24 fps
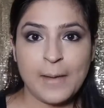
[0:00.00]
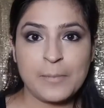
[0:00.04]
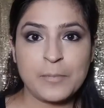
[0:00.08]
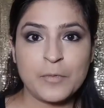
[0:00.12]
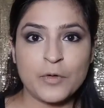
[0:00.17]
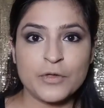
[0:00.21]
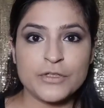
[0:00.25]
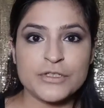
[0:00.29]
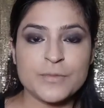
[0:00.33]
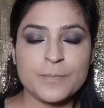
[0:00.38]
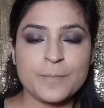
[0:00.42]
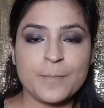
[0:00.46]
I'm
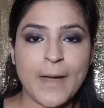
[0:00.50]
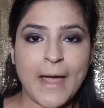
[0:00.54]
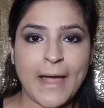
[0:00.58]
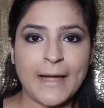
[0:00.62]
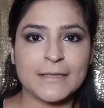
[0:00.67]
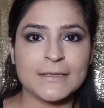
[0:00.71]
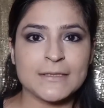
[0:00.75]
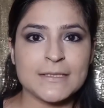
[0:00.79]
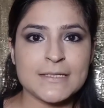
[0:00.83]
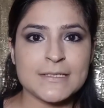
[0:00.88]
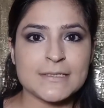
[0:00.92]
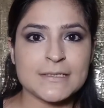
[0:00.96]
going to
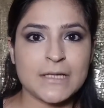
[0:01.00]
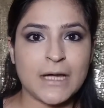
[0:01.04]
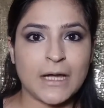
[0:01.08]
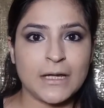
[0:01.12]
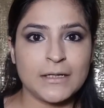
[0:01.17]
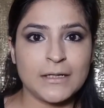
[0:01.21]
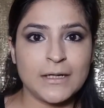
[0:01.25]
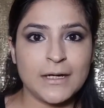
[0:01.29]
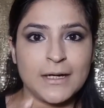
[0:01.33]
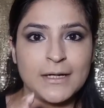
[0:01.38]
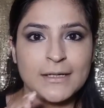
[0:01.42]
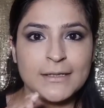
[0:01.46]
pack this
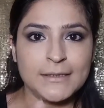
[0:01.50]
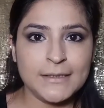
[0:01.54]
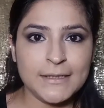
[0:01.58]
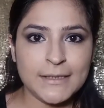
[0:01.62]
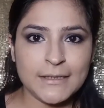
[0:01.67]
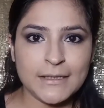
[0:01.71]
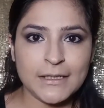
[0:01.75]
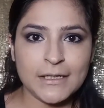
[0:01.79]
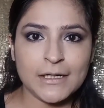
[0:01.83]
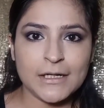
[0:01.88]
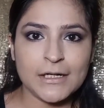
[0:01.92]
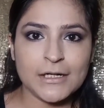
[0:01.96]
color a
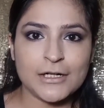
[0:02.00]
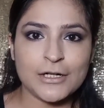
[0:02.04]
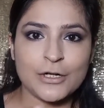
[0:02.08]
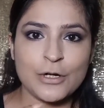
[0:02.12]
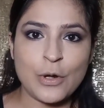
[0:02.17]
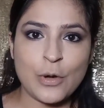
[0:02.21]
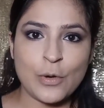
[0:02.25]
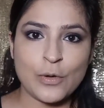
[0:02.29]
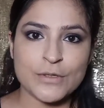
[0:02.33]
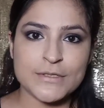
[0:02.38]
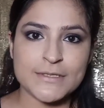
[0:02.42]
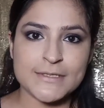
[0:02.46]
little
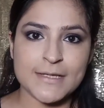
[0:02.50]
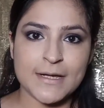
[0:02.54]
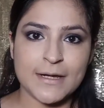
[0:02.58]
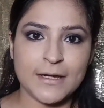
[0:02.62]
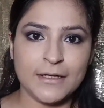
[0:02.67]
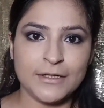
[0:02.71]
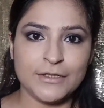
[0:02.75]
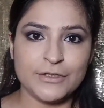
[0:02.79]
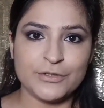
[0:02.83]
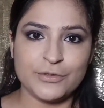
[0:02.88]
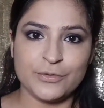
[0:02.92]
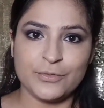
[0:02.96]

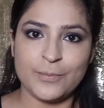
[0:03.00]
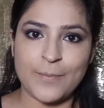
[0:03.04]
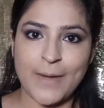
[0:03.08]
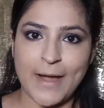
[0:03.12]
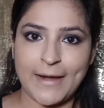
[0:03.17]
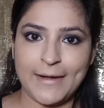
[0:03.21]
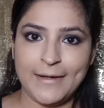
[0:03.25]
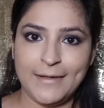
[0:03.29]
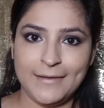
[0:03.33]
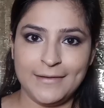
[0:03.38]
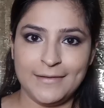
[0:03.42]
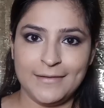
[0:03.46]
closer to
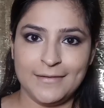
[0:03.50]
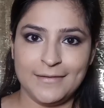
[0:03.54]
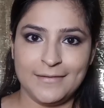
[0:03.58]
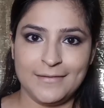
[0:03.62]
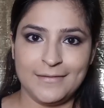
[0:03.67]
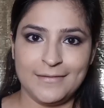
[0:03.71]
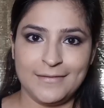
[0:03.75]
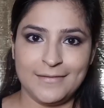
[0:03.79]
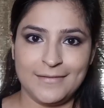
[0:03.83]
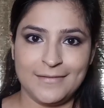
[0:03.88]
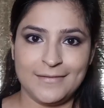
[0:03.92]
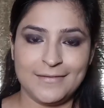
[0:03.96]
my
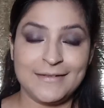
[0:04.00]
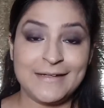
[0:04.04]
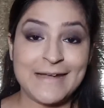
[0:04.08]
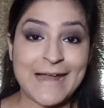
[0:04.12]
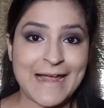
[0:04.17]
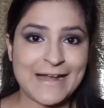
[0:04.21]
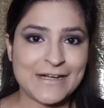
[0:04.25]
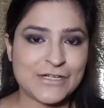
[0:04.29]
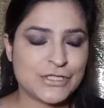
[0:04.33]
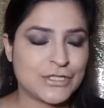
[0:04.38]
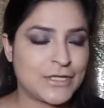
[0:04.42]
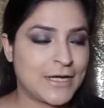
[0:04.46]

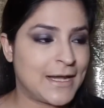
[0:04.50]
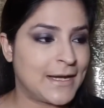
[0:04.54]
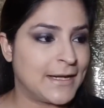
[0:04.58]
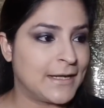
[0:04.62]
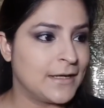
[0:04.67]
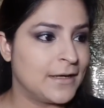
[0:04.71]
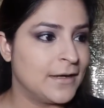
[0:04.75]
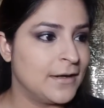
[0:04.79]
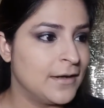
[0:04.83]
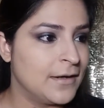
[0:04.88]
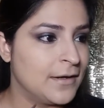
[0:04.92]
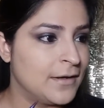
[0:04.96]
lash
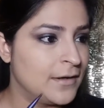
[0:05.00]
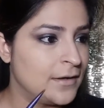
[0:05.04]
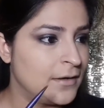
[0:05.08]
line.